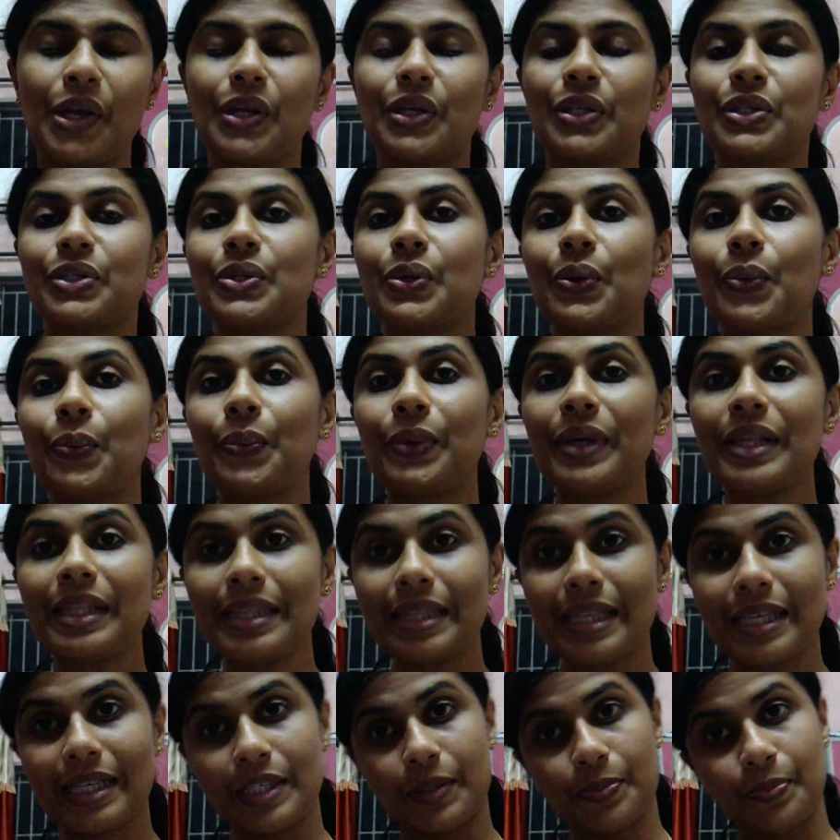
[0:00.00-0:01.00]
So with
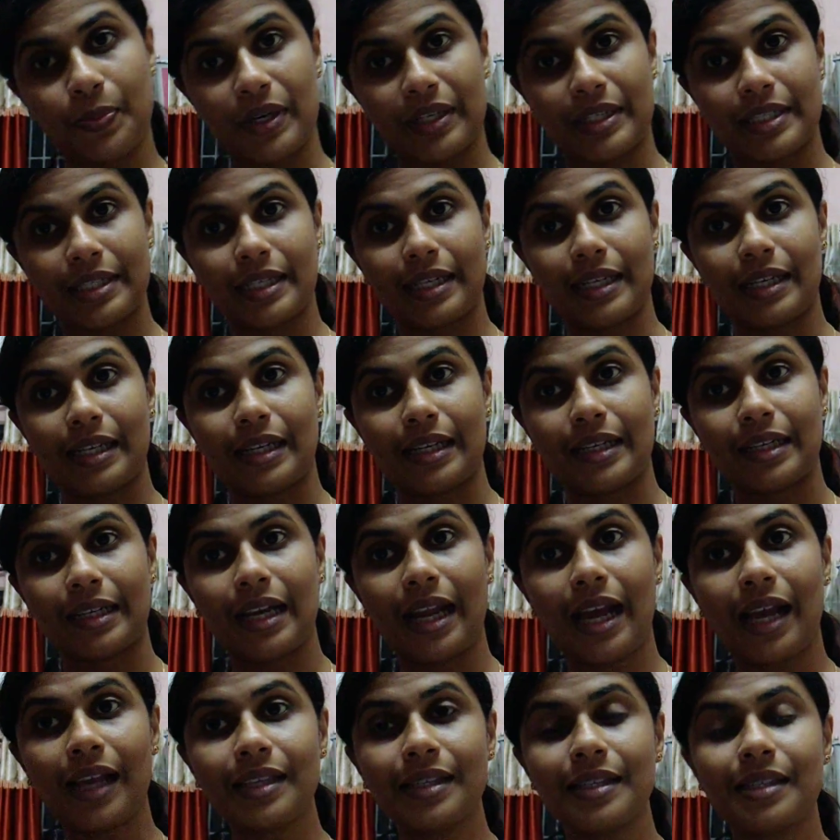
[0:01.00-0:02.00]
this particular
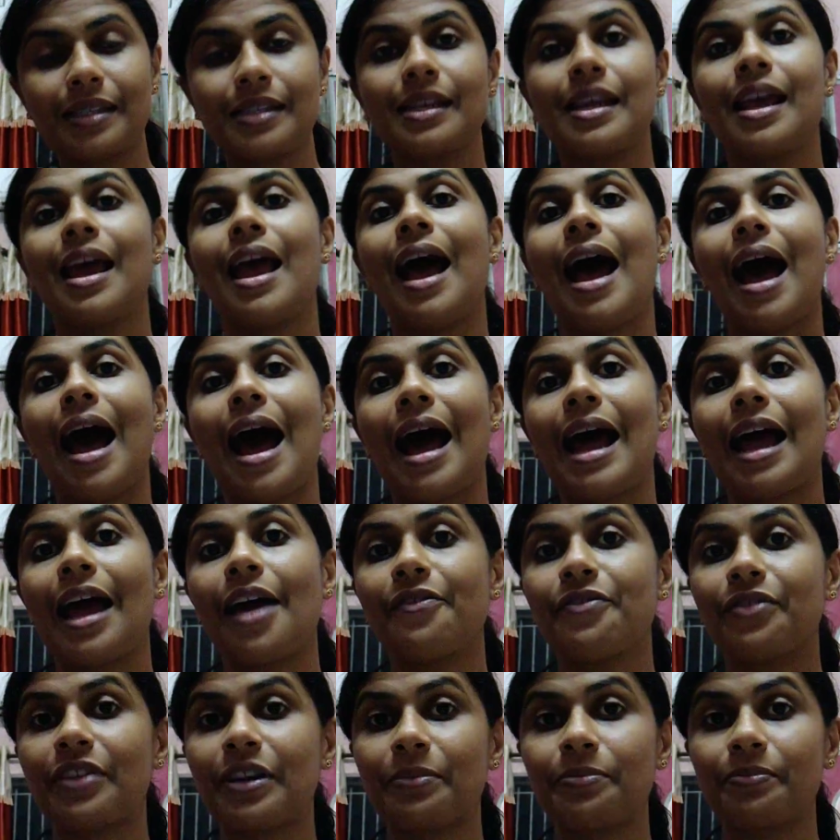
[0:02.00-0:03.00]
class, I
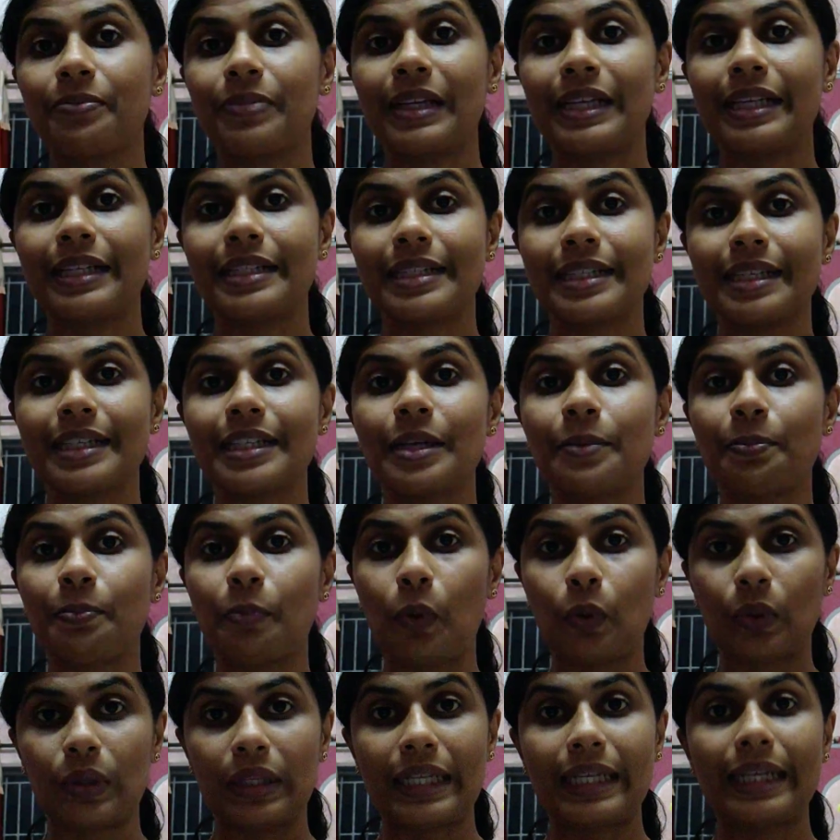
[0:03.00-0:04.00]
have completed the
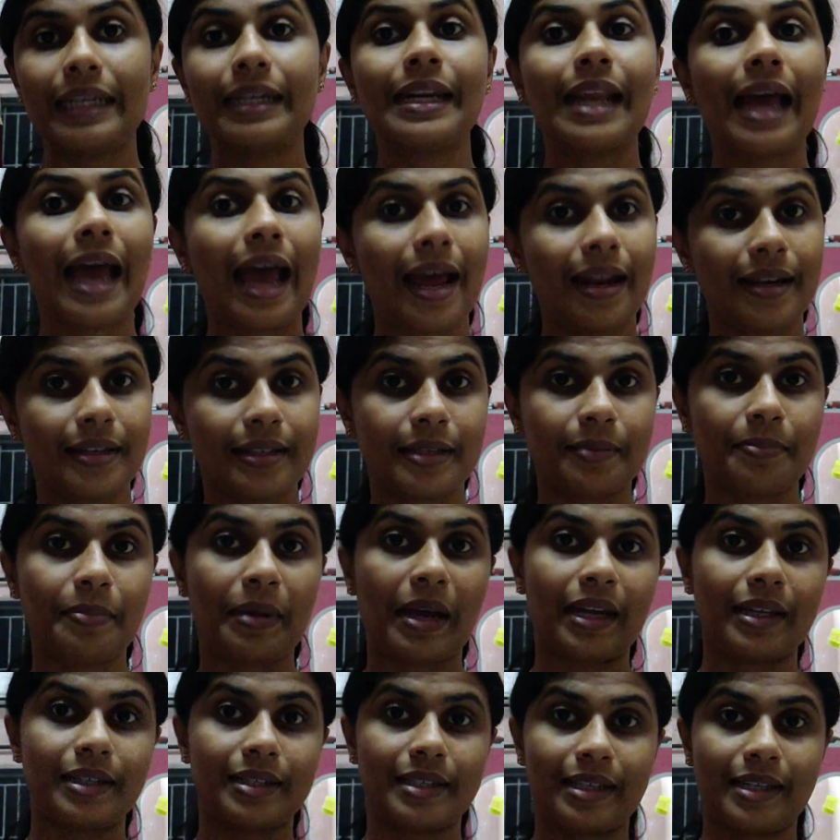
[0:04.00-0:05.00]
poly
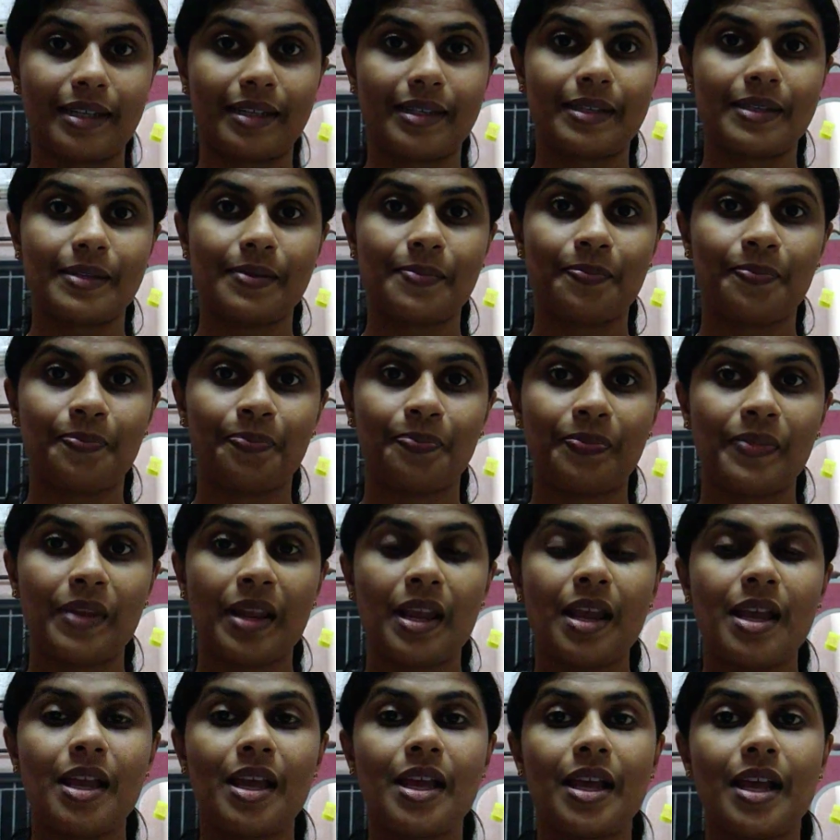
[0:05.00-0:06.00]
antibiotics.
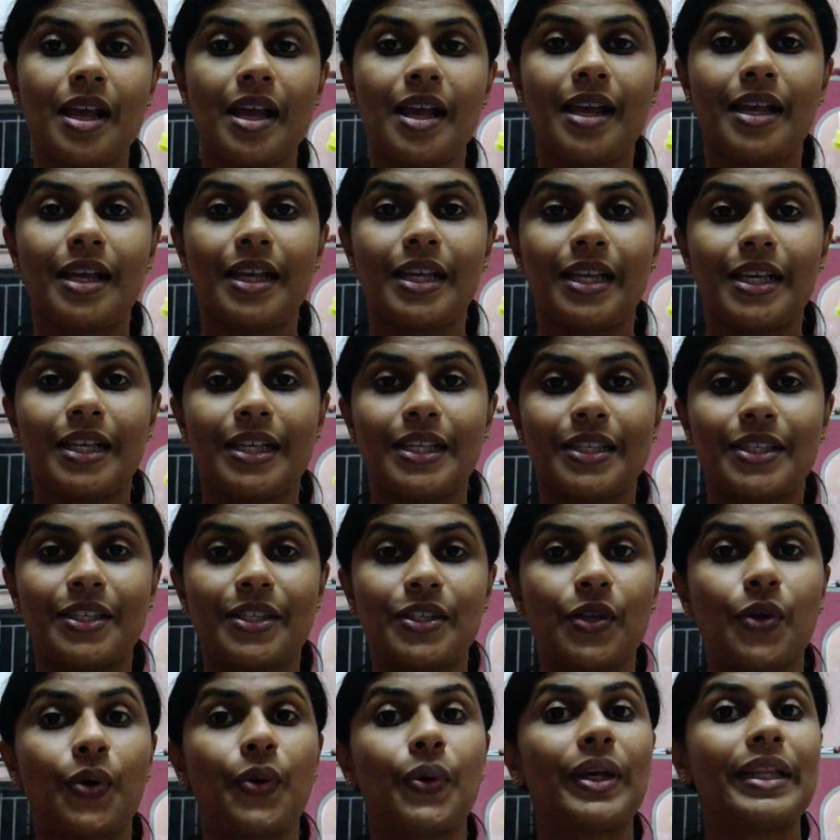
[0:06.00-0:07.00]

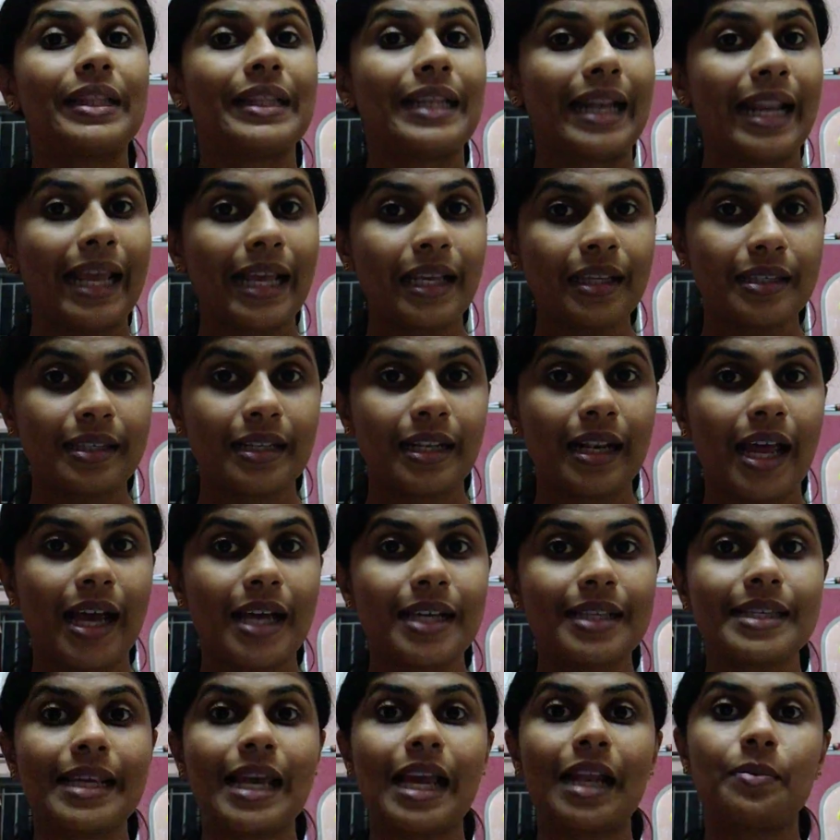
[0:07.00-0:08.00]
So in the next
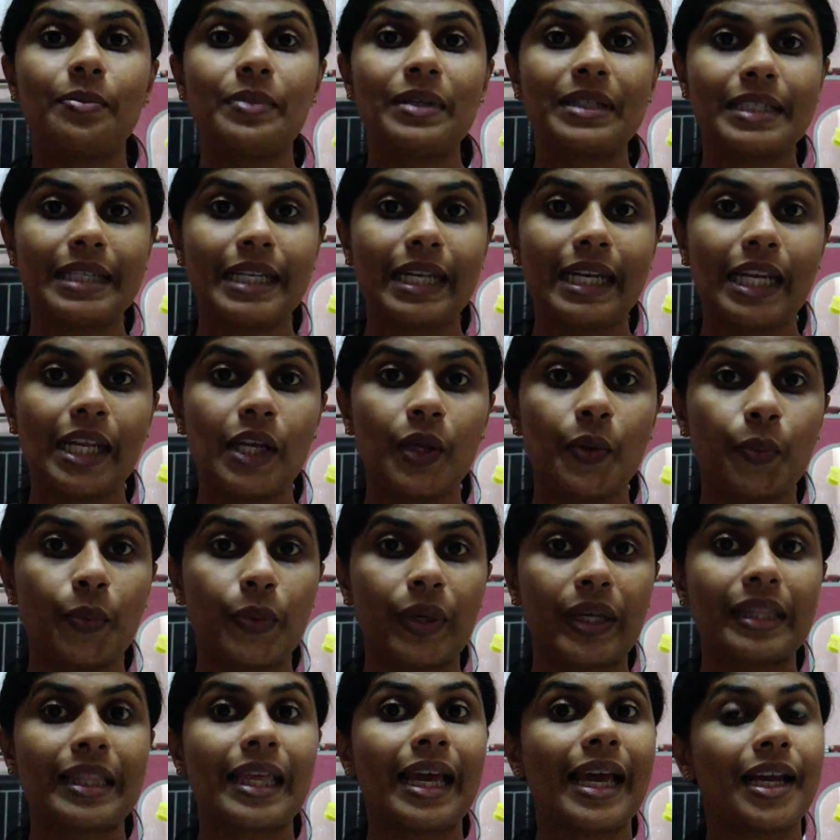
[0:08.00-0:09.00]
class, I'll be dealing
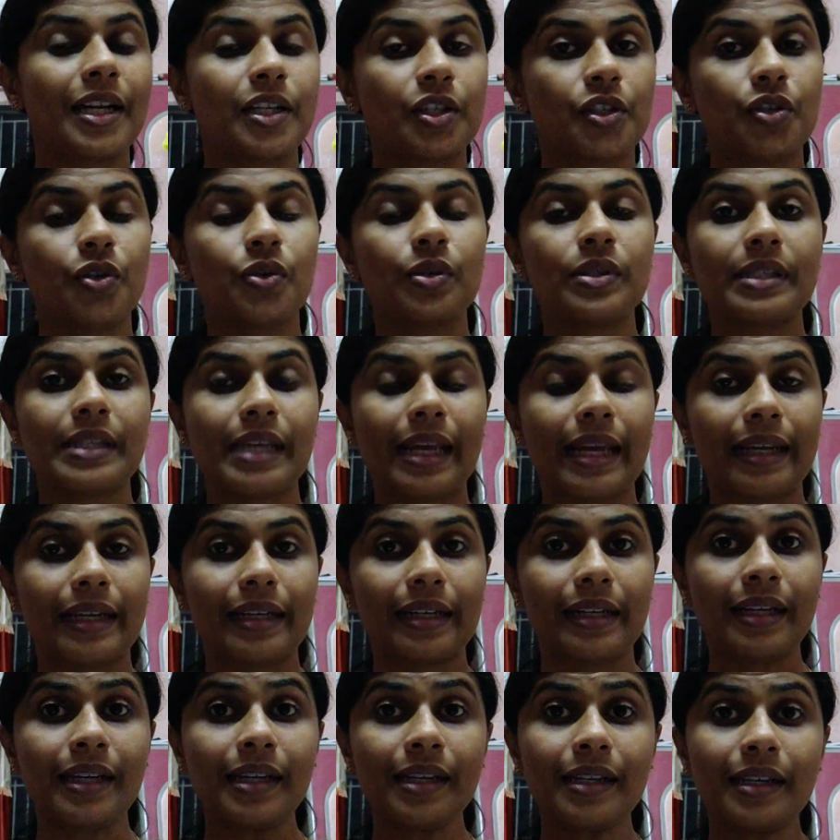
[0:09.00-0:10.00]
with
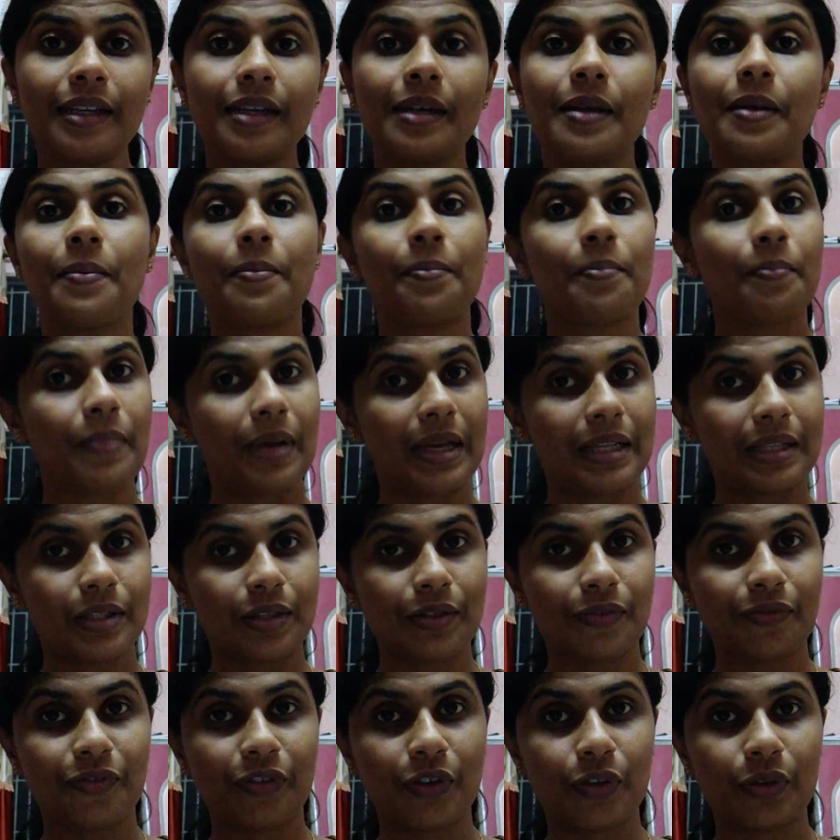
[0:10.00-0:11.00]
heterocyclic
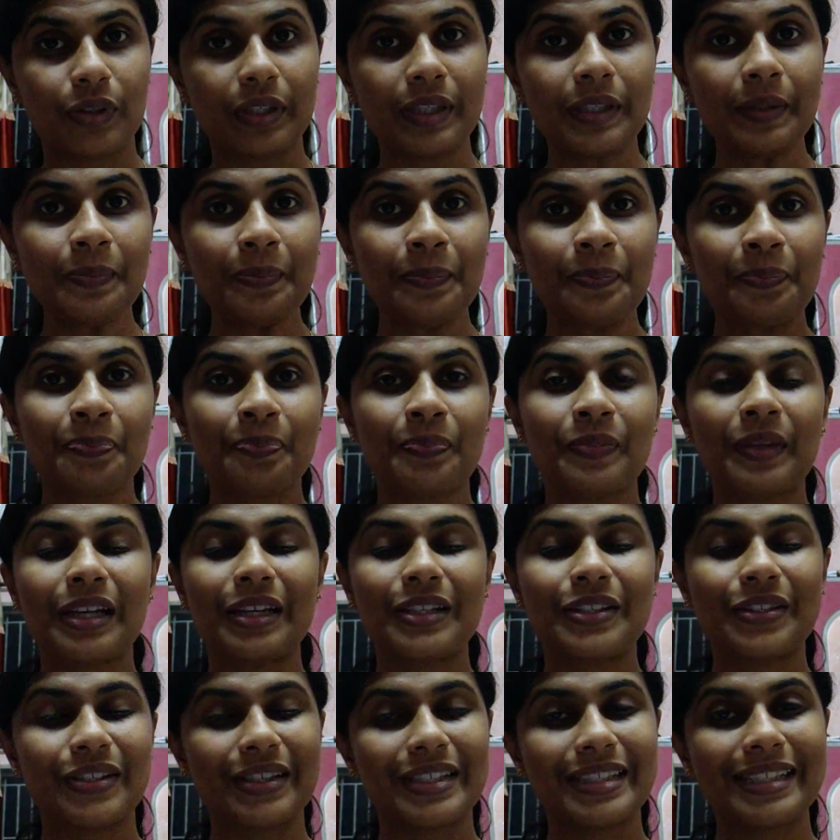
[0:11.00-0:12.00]
benzopyrin.
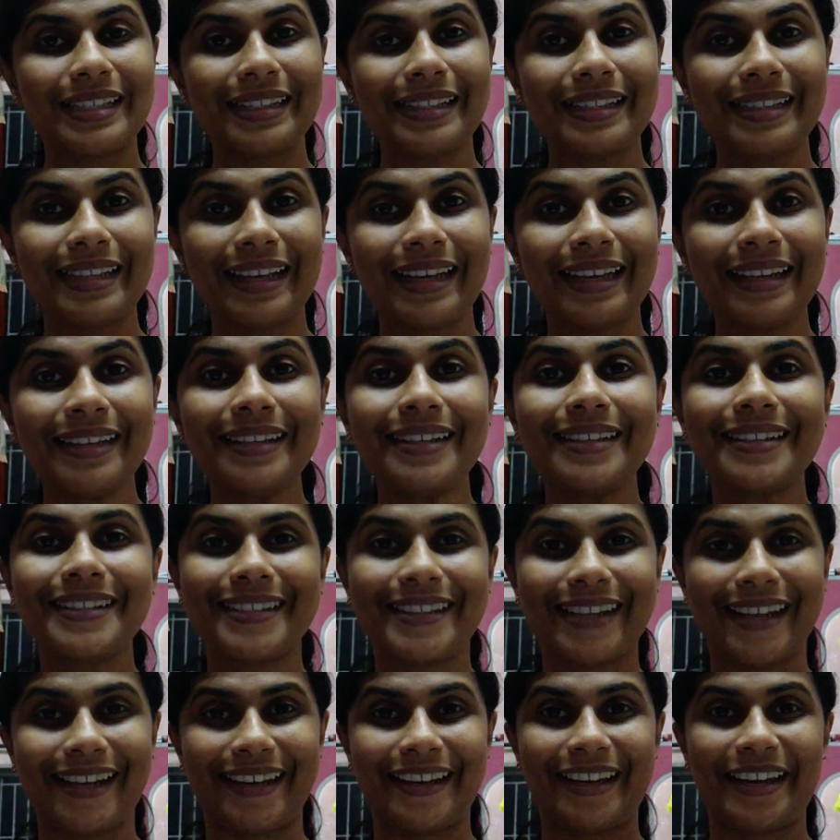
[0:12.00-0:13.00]
So till then,
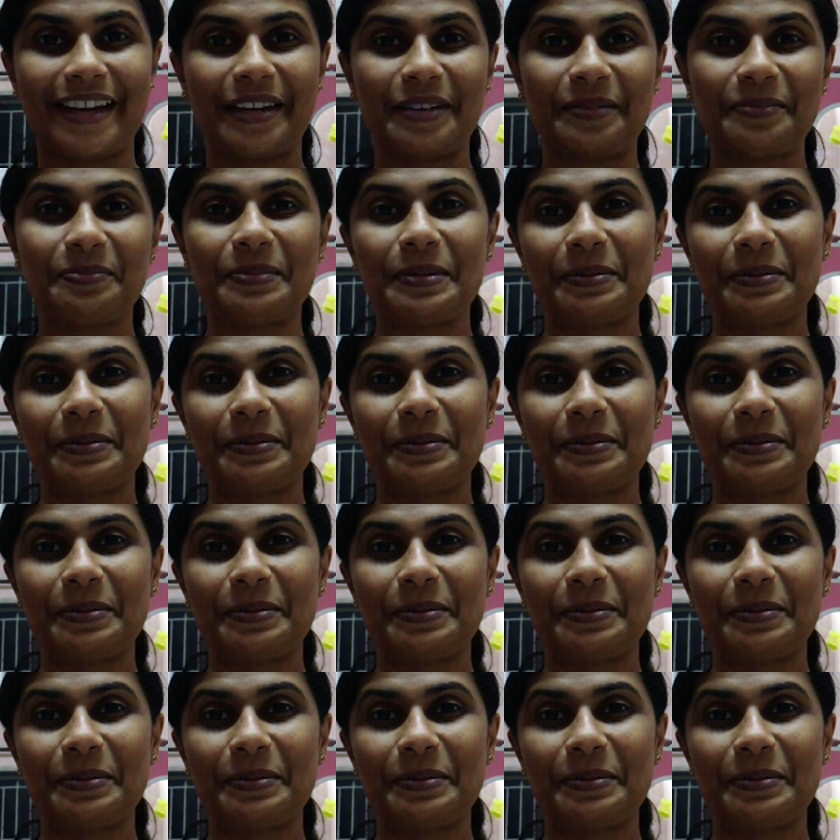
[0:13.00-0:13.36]
take care.